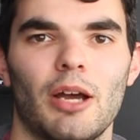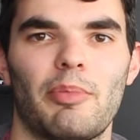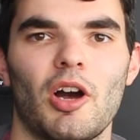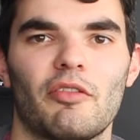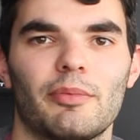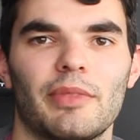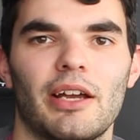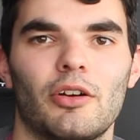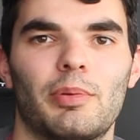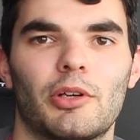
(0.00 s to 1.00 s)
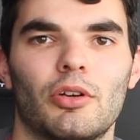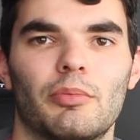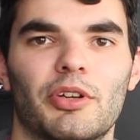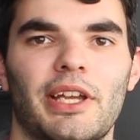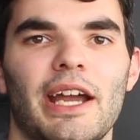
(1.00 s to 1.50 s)
Apart from that
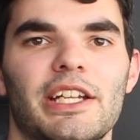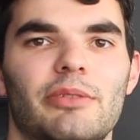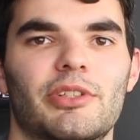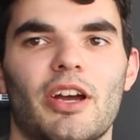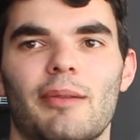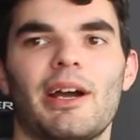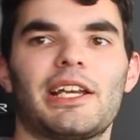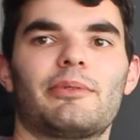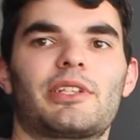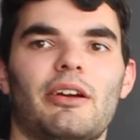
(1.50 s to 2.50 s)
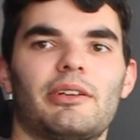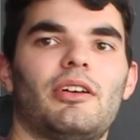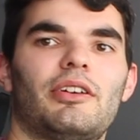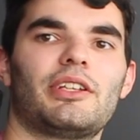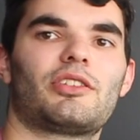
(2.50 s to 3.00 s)
uppercut, but Gaethje was going mad. He was
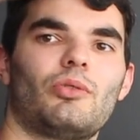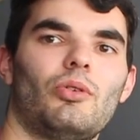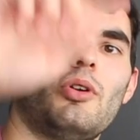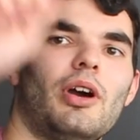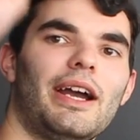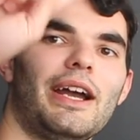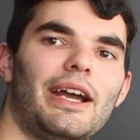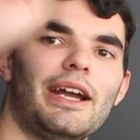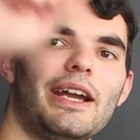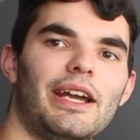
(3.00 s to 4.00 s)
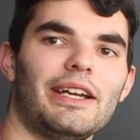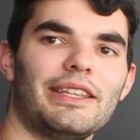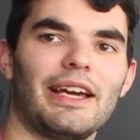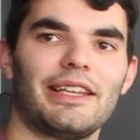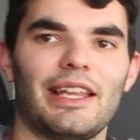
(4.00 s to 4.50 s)
going like this, way,
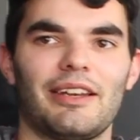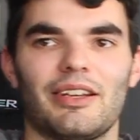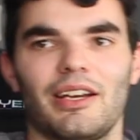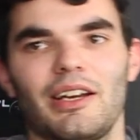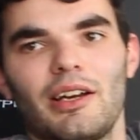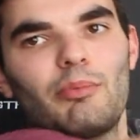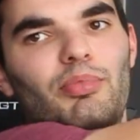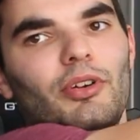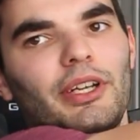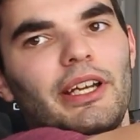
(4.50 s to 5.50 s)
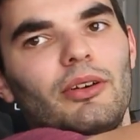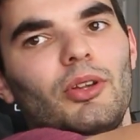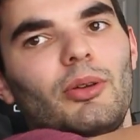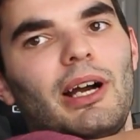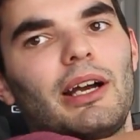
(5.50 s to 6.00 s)
and then brung it
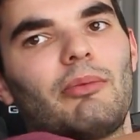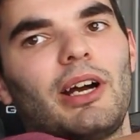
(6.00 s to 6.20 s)
all the way.